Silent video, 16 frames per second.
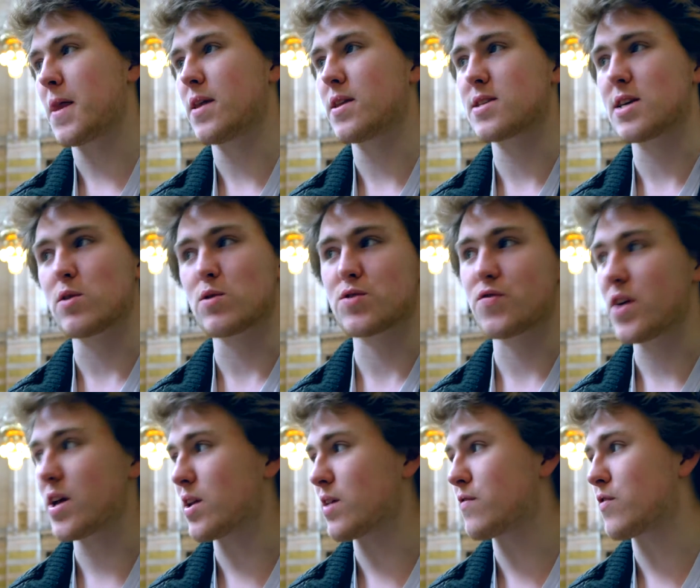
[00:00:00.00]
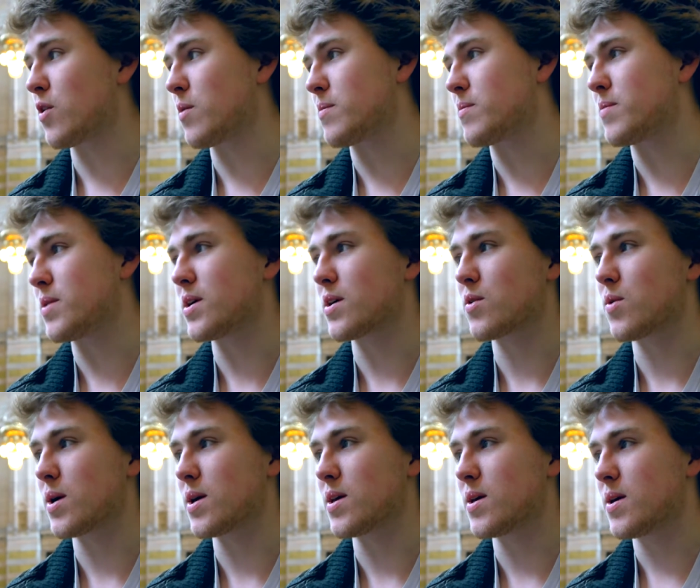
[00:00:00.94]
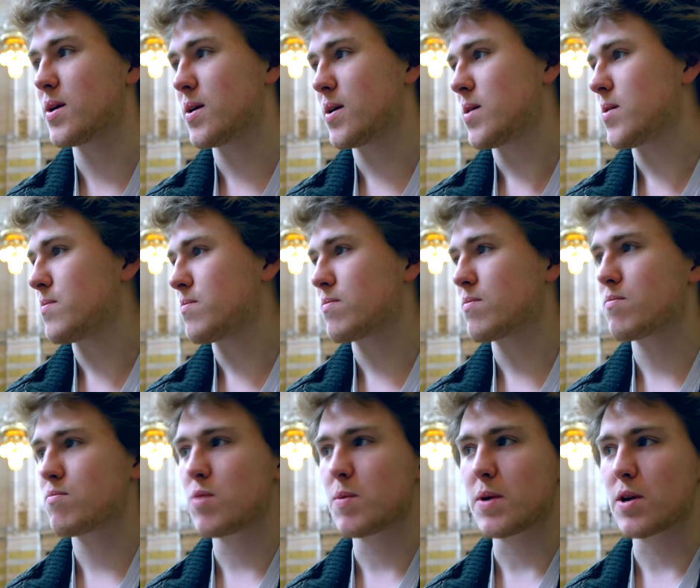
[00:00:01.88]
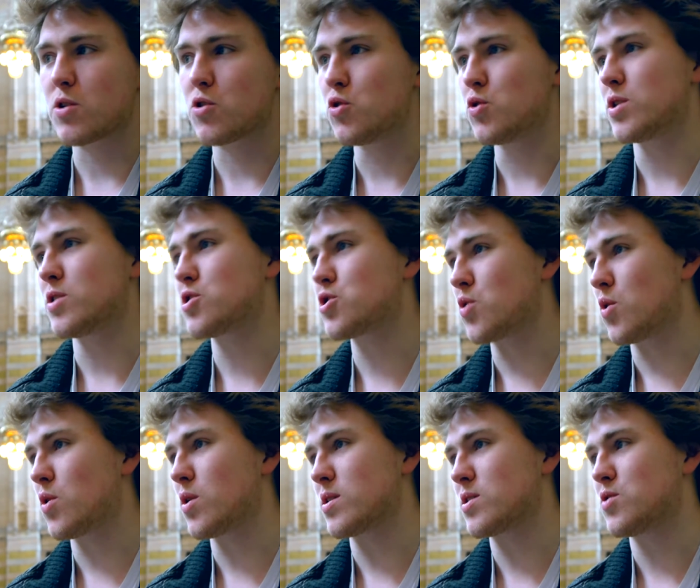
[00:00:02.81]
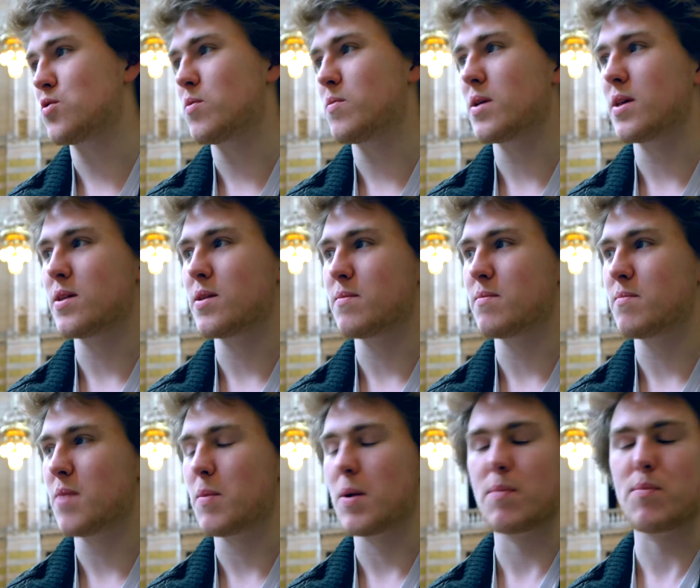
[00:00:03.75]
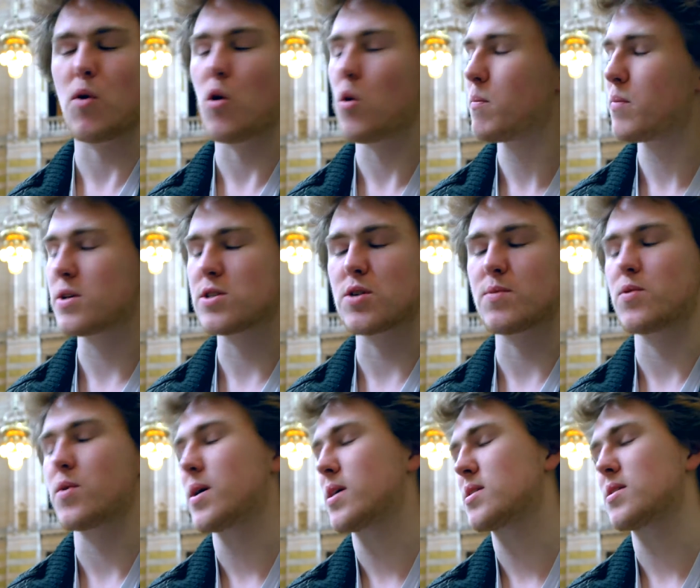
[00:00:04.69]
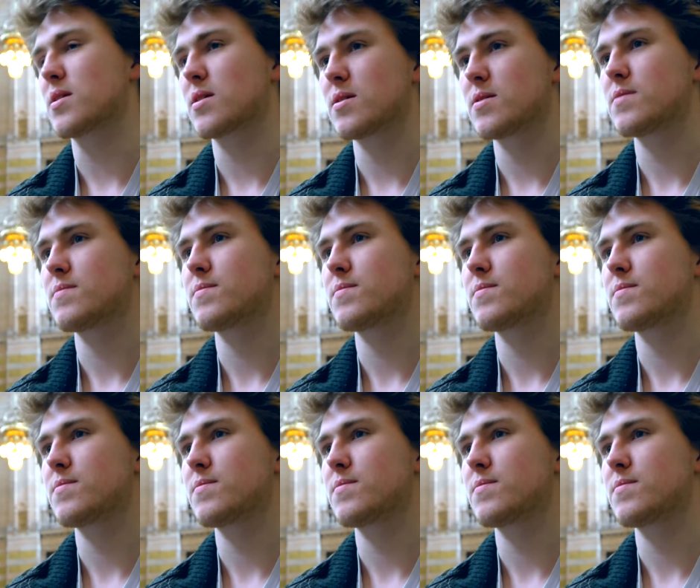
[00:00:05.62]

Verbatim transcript: And the titles vary from being quite maybe crude and short to being a bit pompous or poetic.